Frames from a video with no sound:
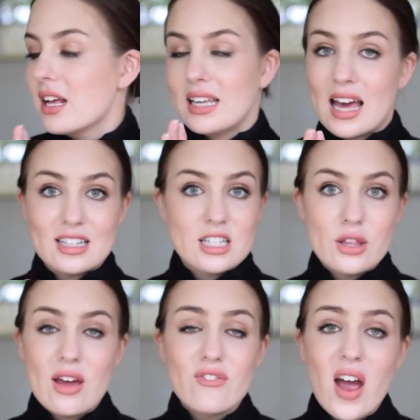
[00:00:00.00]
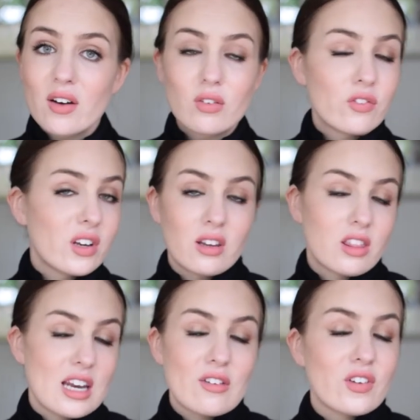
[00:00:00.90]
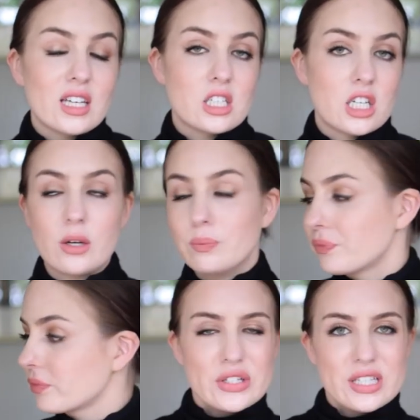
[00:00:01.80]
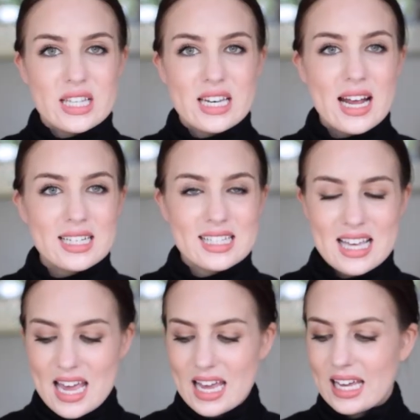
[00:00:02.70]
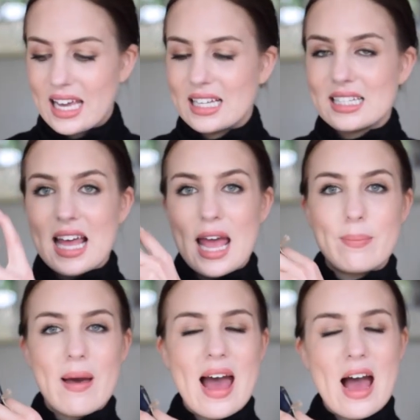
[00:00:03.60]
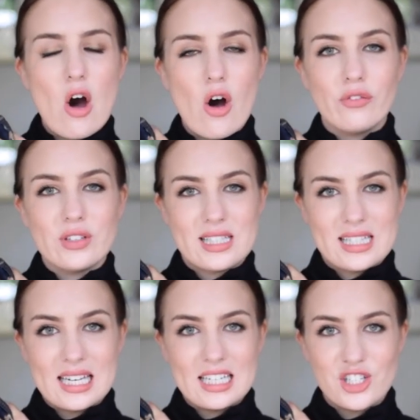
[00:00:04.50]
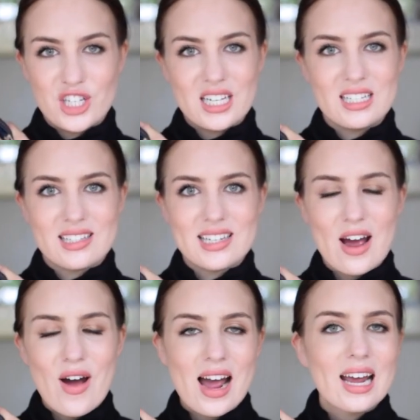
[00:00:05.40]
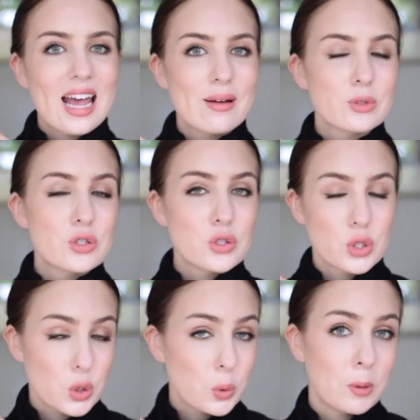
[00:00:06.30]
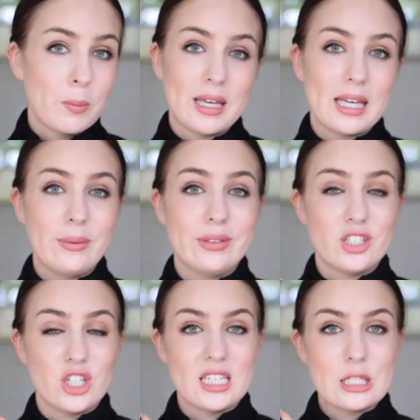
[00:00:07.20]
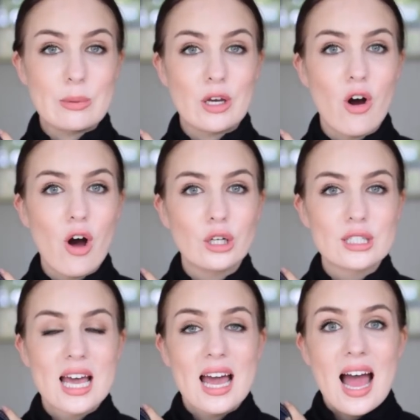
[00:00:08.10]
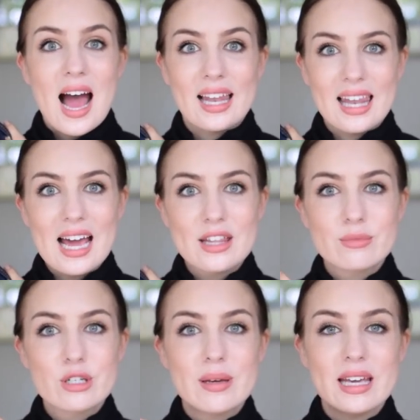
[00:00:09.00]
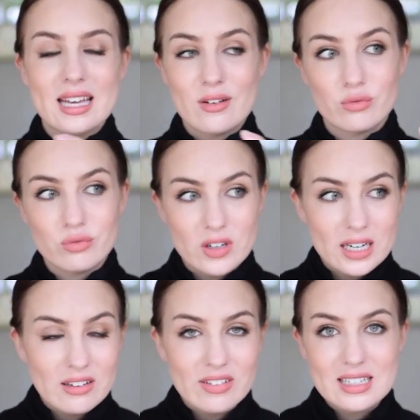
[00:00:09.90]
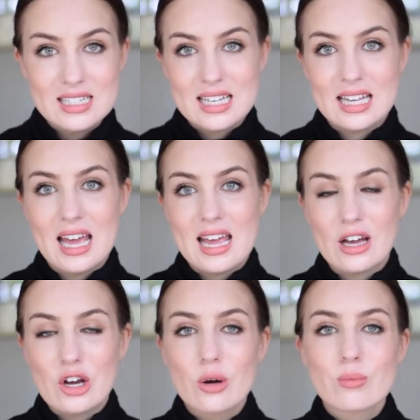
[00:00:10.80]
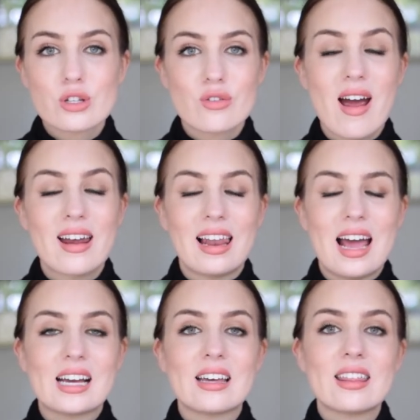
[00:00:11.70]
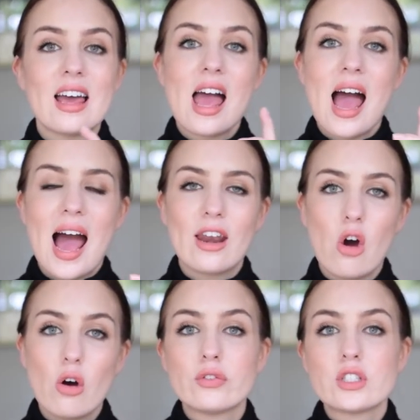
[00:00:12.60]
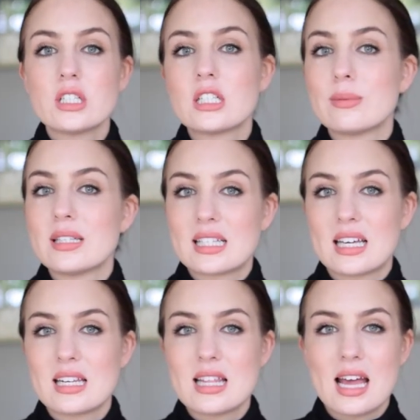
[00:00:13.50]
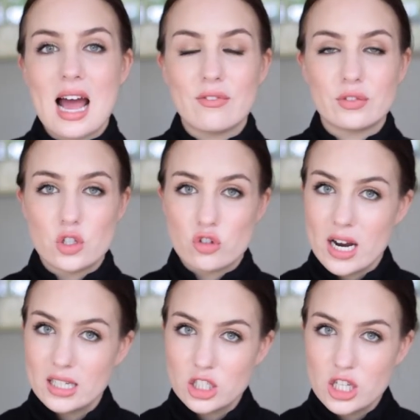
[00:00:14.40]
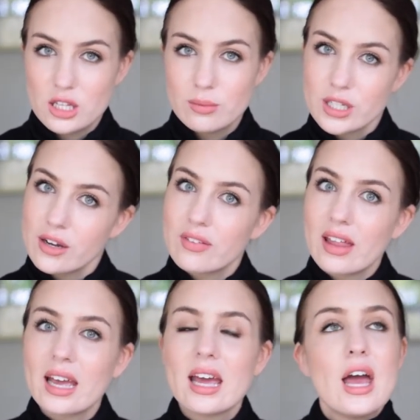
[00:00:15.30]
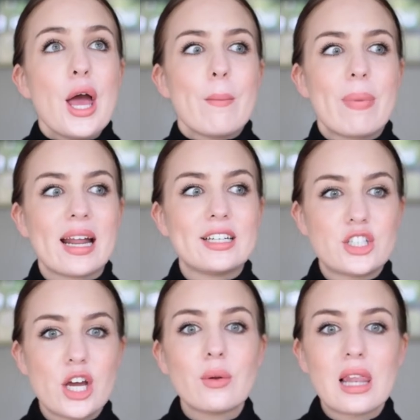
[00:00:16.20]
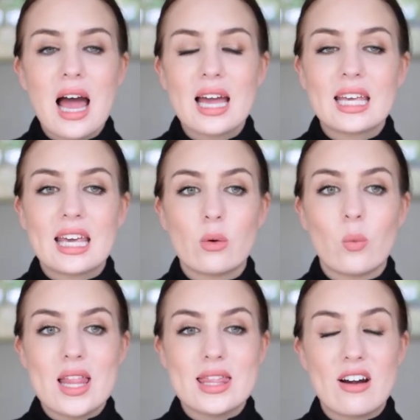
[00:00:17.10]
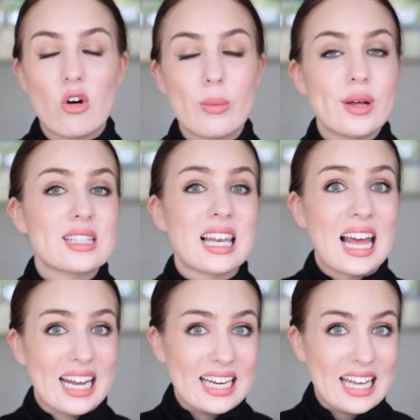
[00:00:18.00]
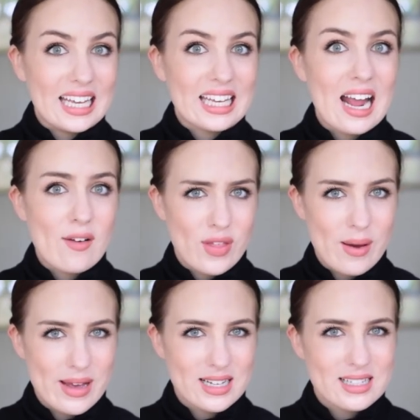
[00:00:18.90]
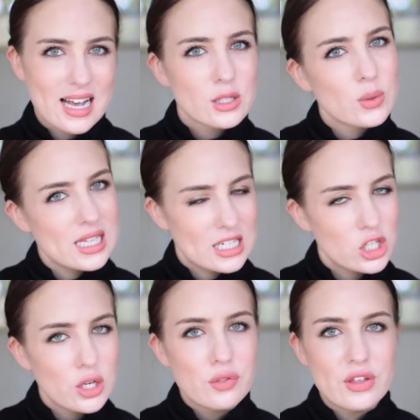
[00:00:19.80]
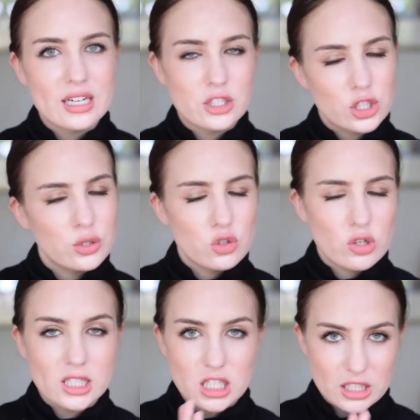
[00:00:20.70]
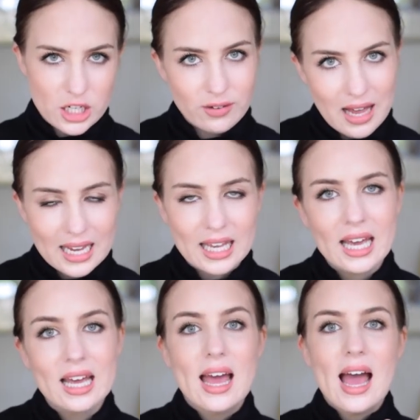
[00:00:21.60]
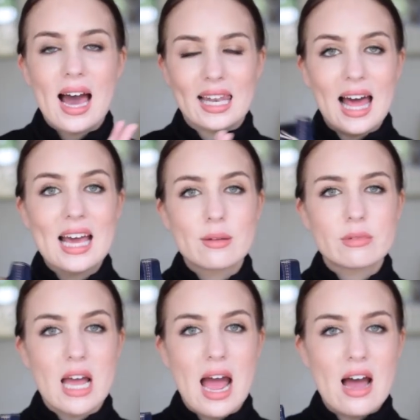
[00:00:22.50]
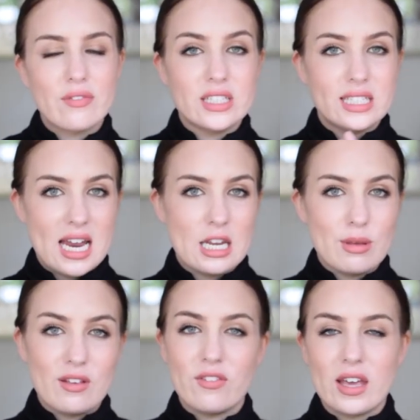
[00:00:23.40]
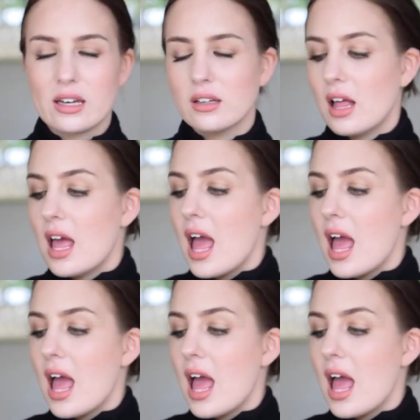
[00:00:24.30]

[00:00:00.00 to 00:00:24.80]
Yeah, so they're fine for thin feet too. So the next thing is a pair of skinny jeans. Now I am super picky with jeans because I like them to be really skinny, come to the right length, and often to be skinny they have stretch in them, don't they? But I don't like it when they're almost leggy, if that makes sense. When they're too thin and too stretchy, I don't like it. I like them to have a denim-y feel.